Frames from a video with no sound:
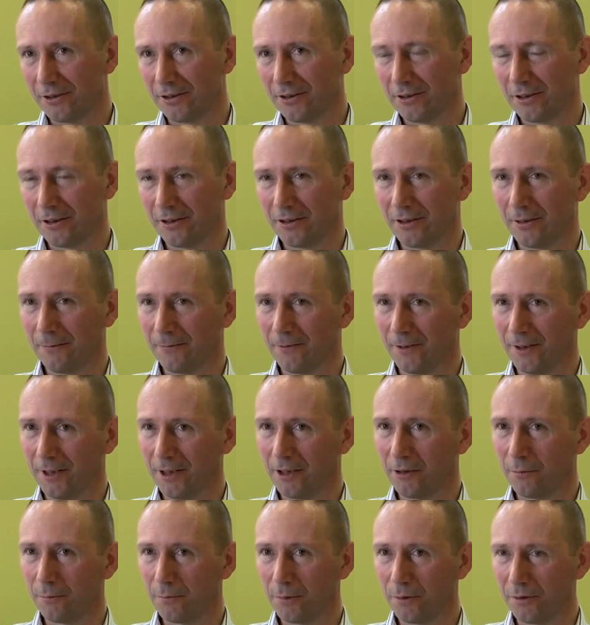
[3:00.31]
It's just something they
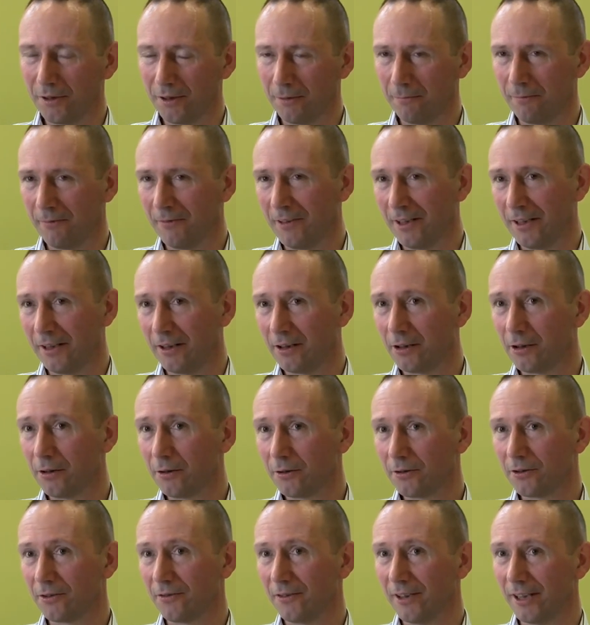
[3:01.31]
can put in within the
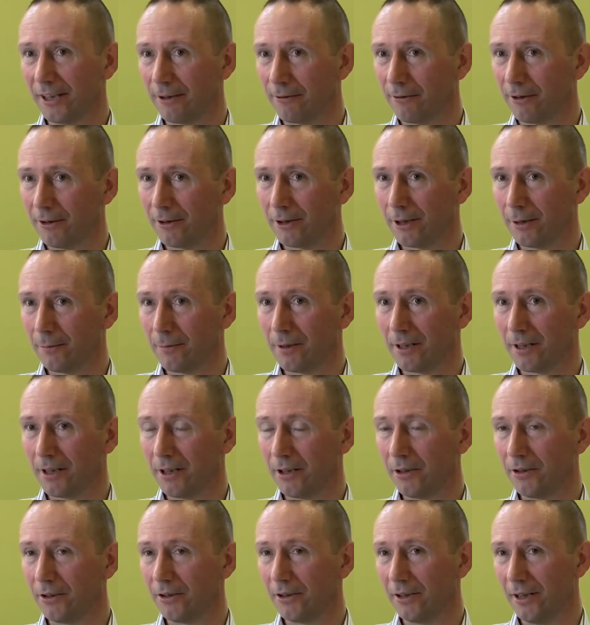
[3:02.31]
costs of their grant
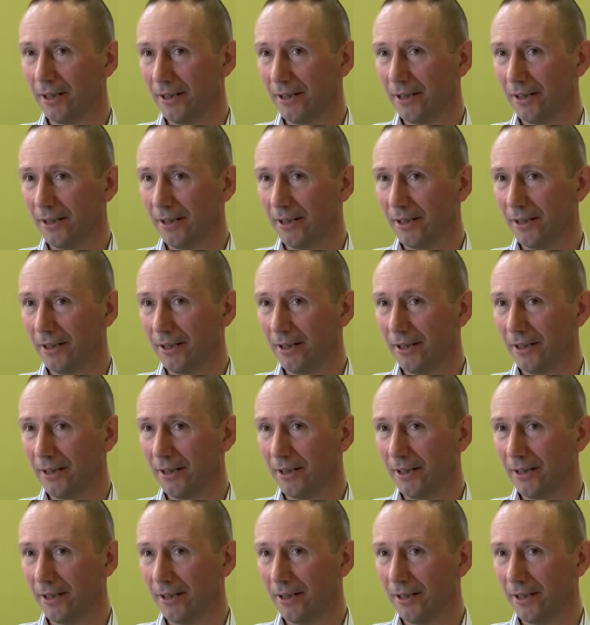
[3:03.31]
application,